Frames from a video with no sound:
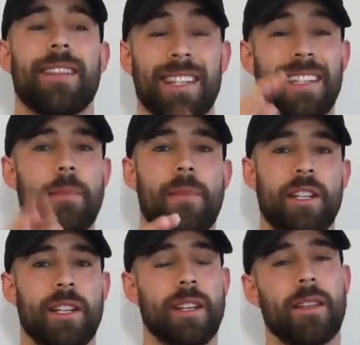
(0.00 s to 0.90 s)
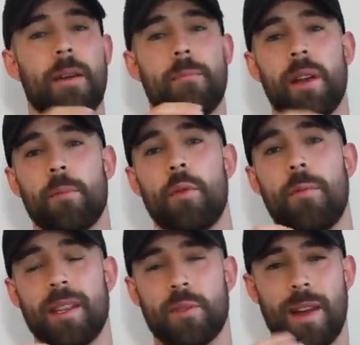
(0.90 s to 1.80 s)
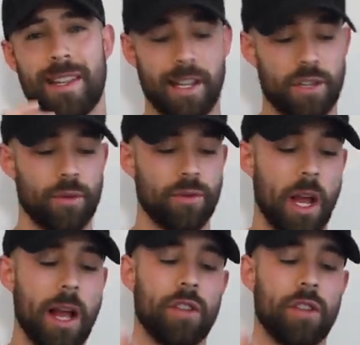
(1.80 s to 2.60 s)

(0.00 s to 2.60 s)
As I did mention in the minimal menswear essentials,